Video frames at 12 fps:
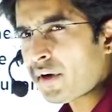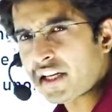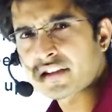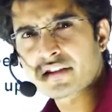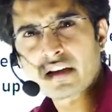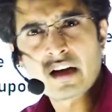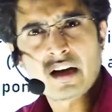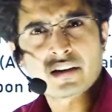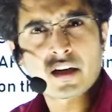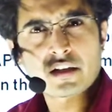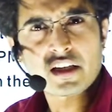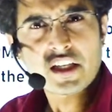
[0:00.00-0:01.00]
means
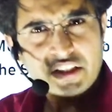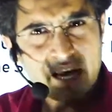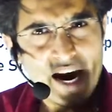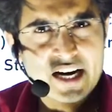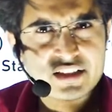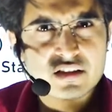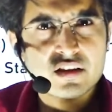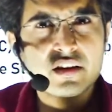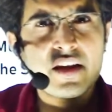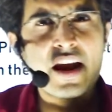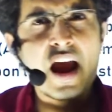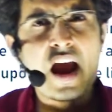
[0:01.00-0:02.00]
that states,
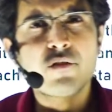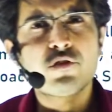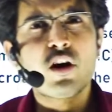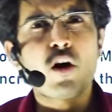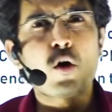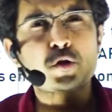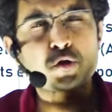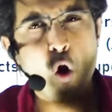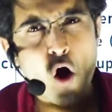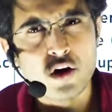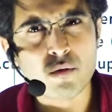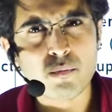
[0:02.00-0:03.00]
they have the
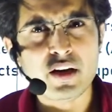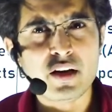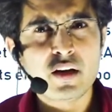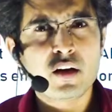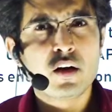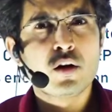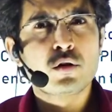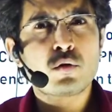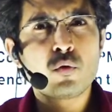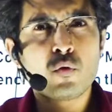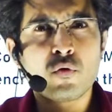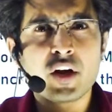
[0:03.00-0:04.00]
autonomy
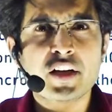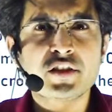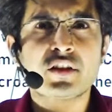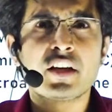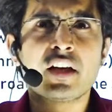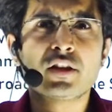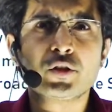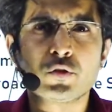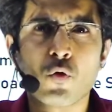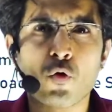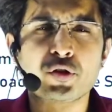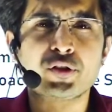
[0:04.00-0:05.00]
to raise their
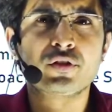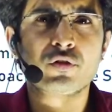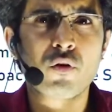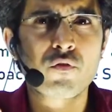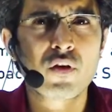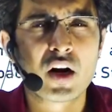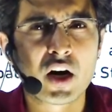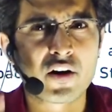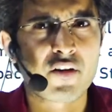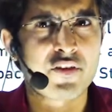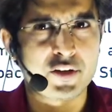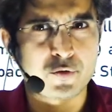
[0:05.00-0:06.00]
sources of
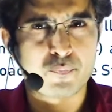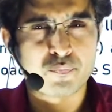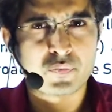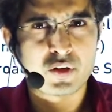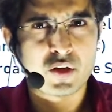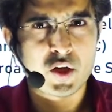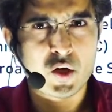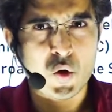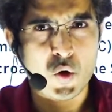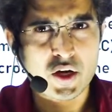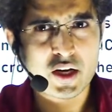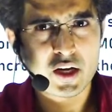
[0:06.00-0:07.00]
revenue.
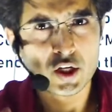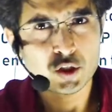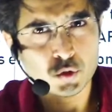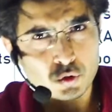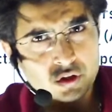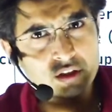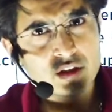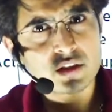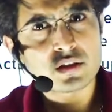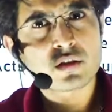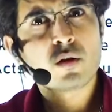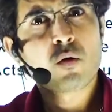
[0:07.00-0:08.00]
Okay, so this
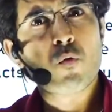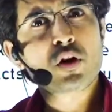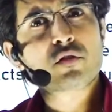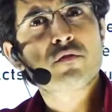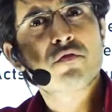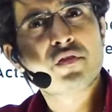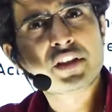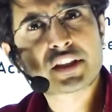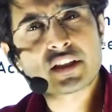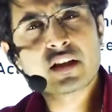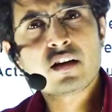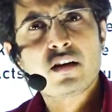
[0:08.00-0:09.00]
is what
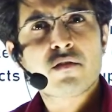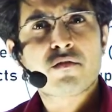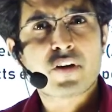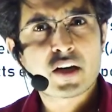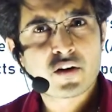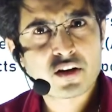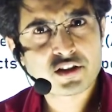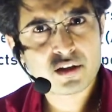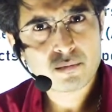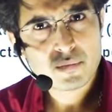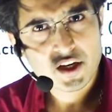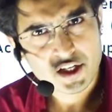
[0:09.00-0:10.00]
fiscal
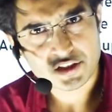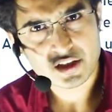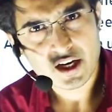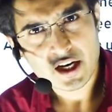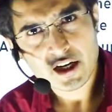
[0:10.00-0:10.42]
federalism is.